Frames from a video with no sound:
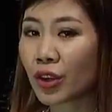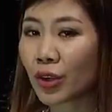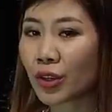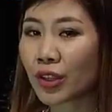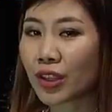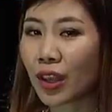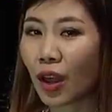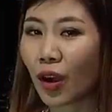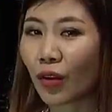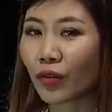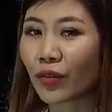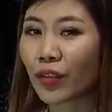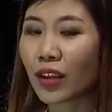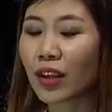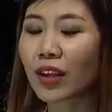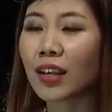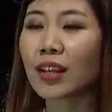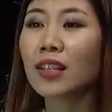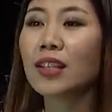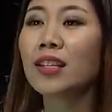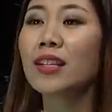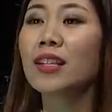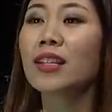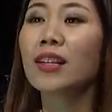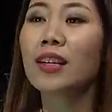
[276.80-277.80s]
yourself
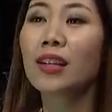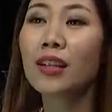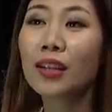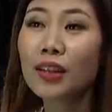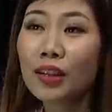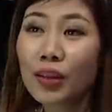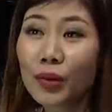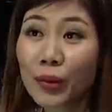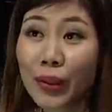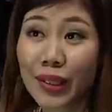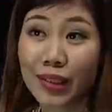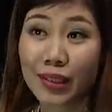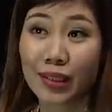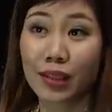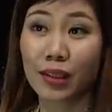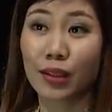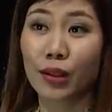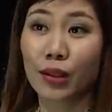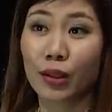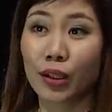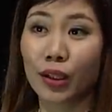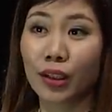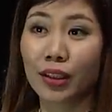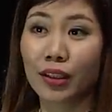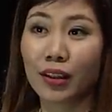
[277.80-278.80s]
continuing to
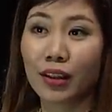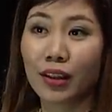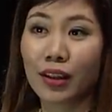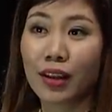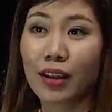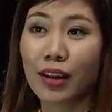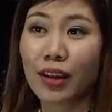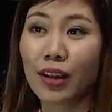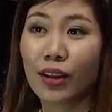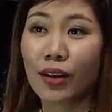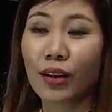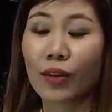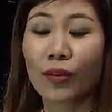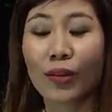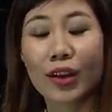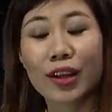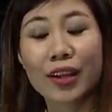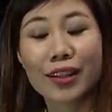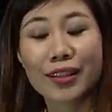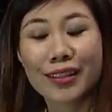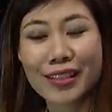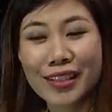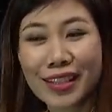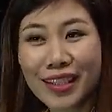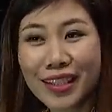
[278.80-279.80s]
learn or
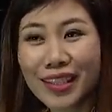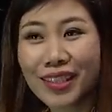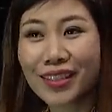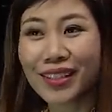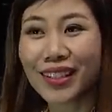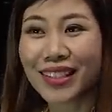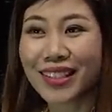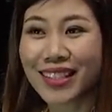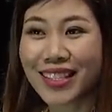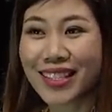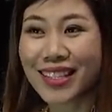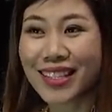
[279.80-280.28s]
continuing to